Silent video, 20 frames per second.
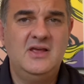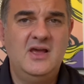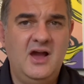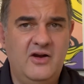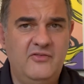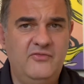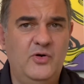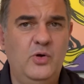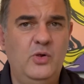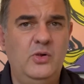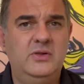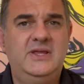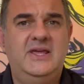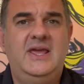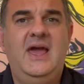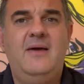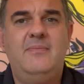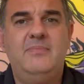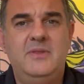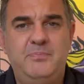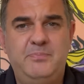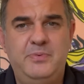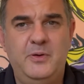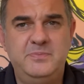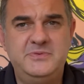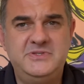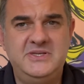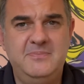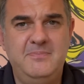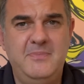have all kept the
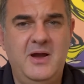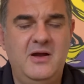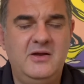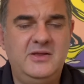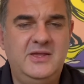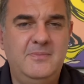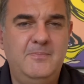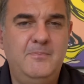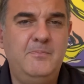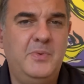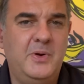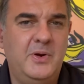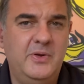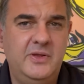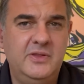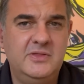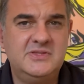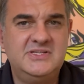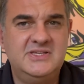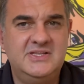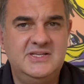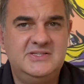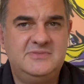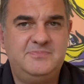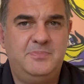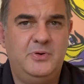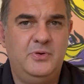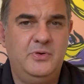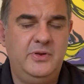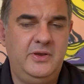property market buoyant to this
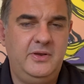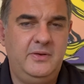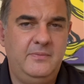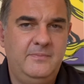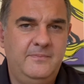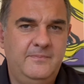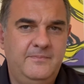point.